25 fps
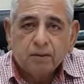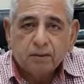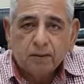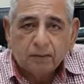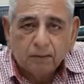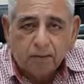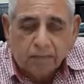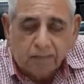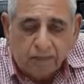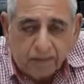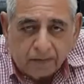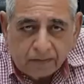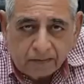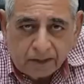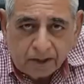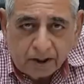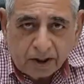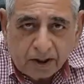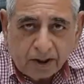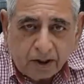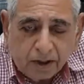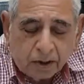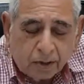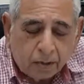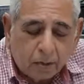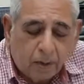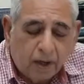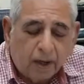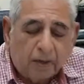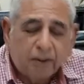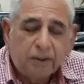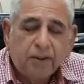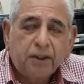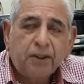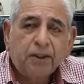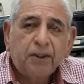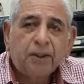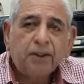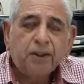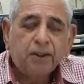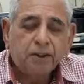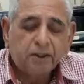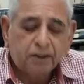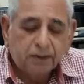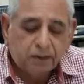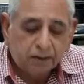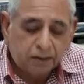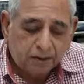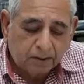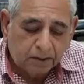50 to 100
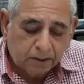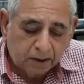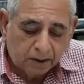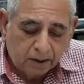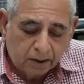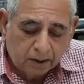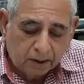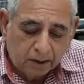years,